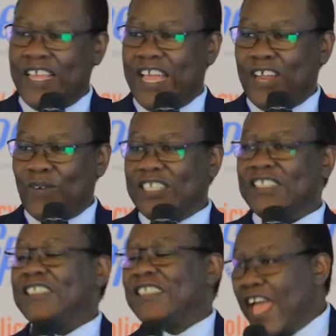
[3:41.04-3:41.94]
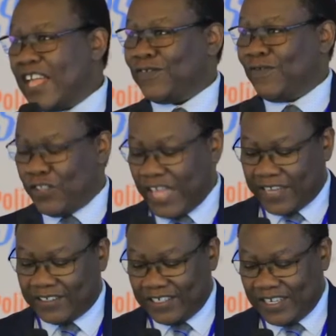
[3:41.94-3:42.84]
And what is the science for
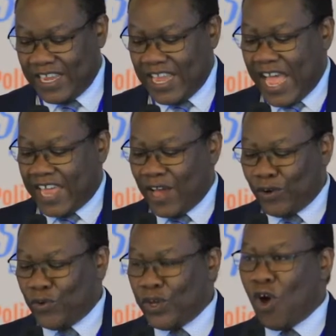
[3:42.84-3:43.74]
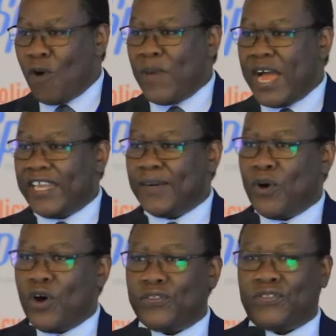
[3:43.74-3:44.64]
that? And how do we combine
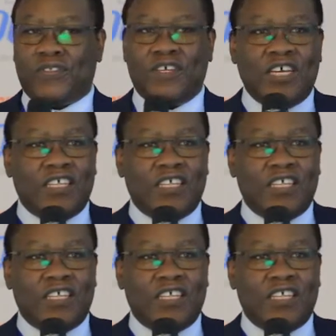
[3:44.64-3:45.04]
both